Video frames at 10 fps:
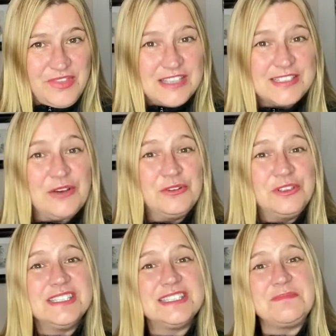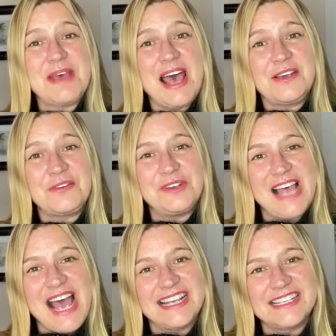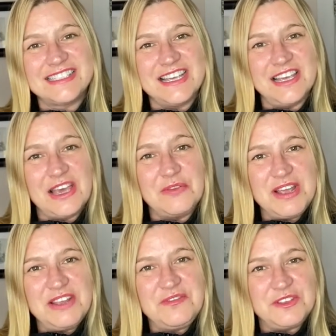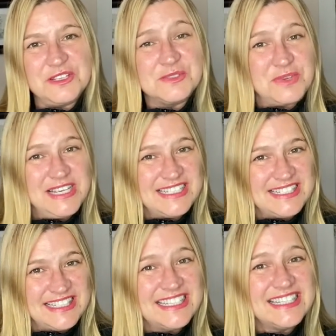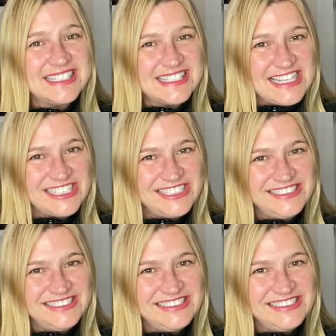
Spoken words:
So sit back, relax, and get ready for this week's session.